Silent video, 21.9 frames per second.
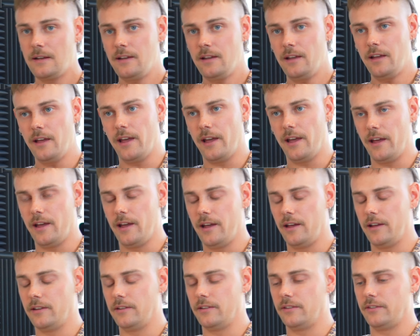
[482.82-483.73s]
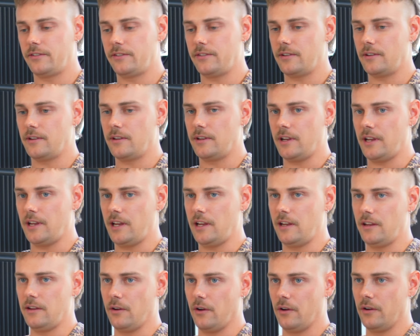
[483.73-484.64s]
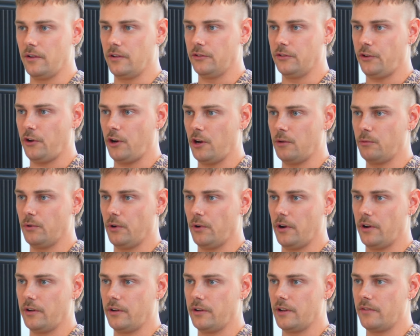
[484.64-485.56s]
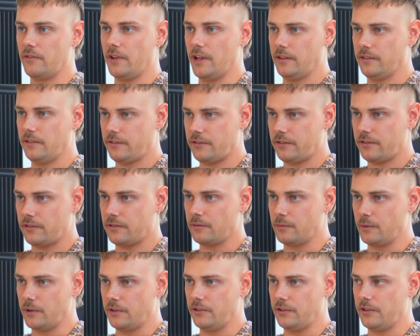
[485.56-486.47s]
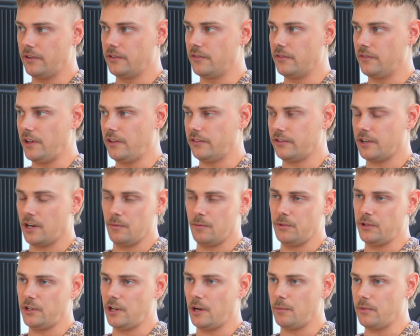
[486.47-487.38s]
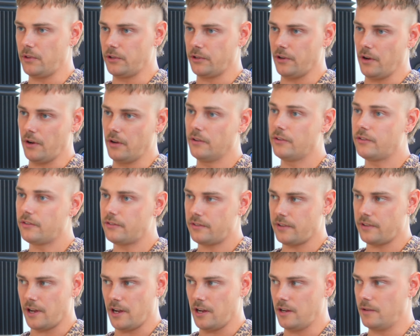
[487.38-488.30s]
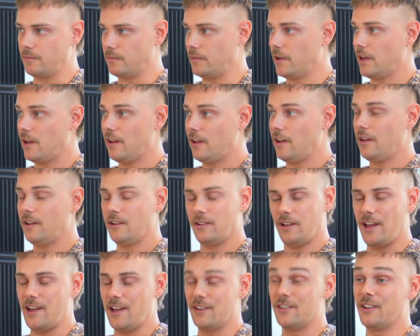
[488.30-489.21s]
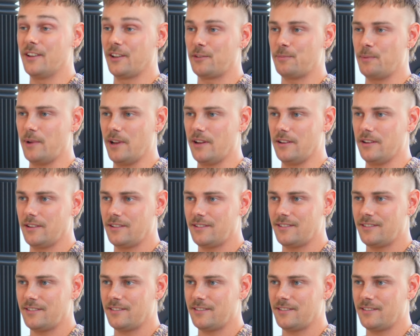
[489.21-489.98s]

and he owns Homegrown Events, which is an events company up on the coast, and expanding.